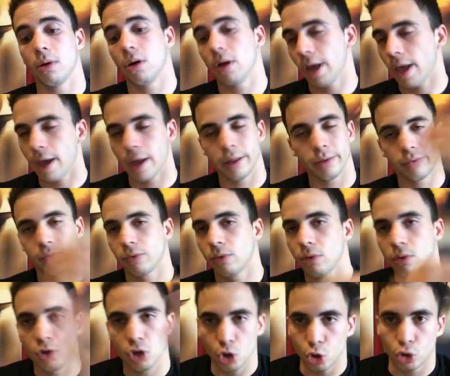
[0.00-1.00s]
and
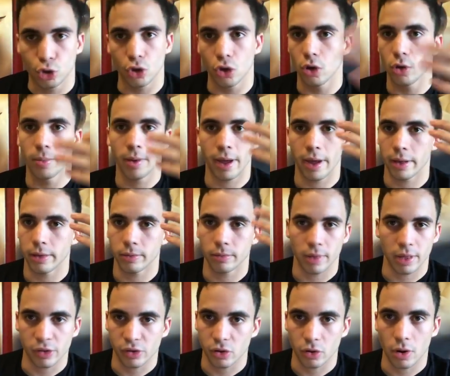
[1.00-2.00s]
YouTube and
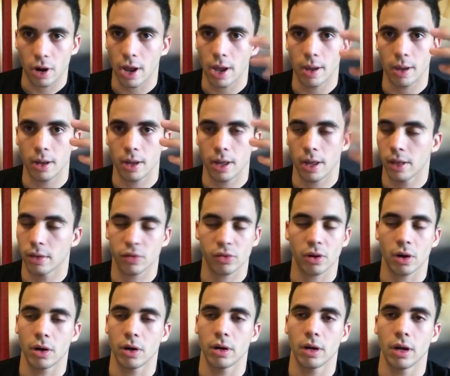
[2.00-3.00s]
Instagram and
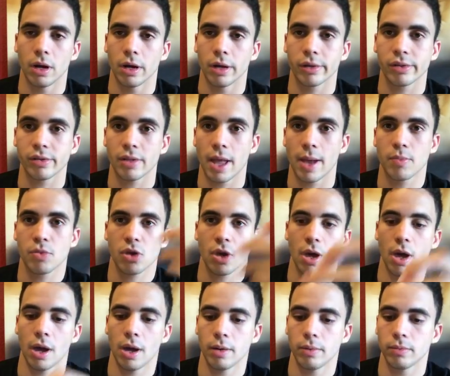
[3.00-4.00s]

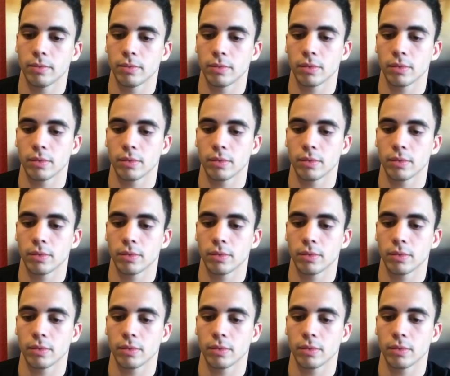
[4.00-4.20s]
Snapchat.